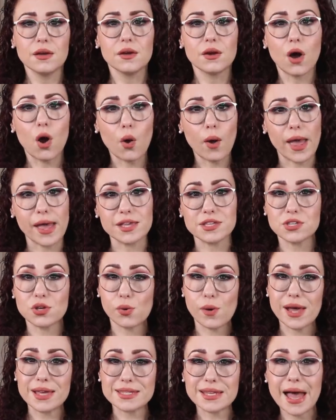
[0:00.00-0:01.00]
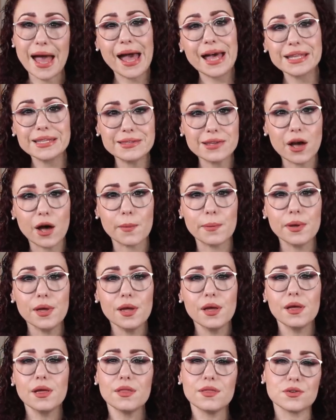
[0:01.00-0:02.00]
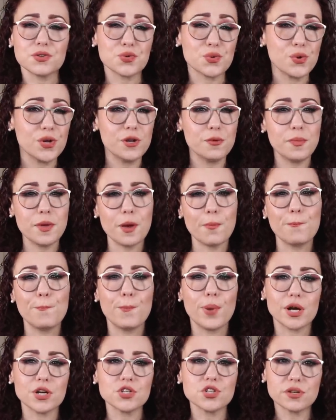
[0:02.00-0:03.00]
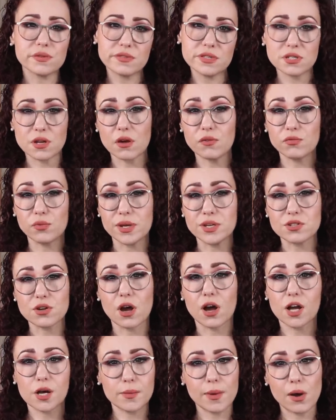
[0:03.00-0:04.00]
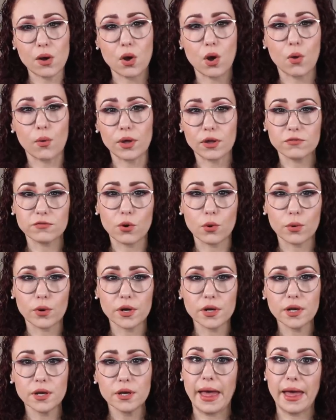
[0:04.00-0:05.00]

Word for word: Okay, so as a heads up, there's going to be a bunch of stuff we talk about going forward,